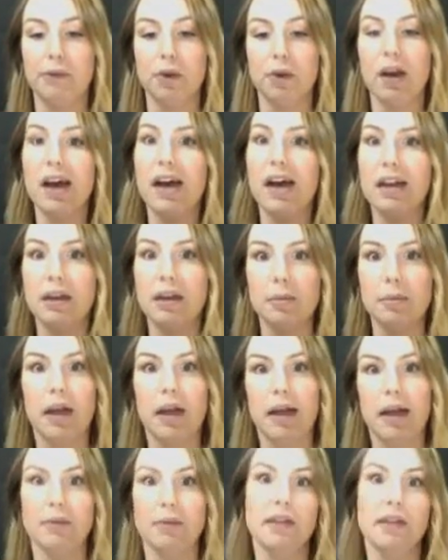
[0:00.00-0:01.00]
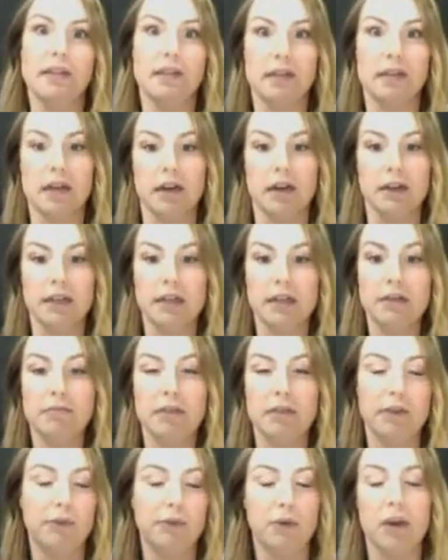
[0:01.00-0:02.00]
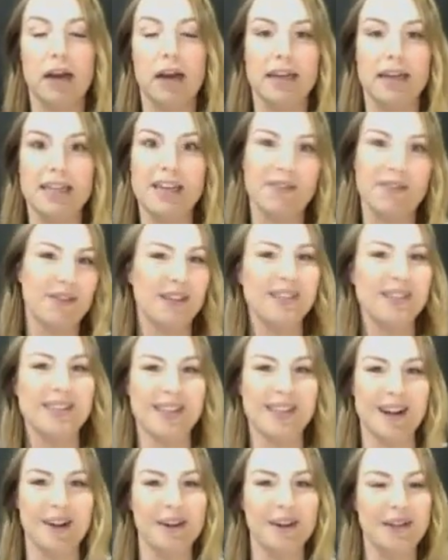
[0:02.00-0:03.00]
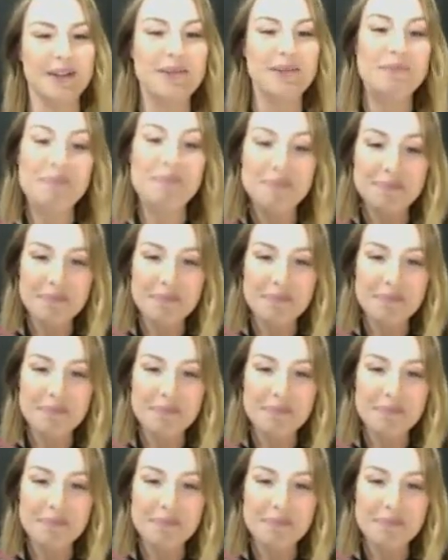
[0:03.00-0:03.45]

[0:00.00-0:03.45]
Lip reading: you aren't applied with a scenario, if you aren't given a scenario,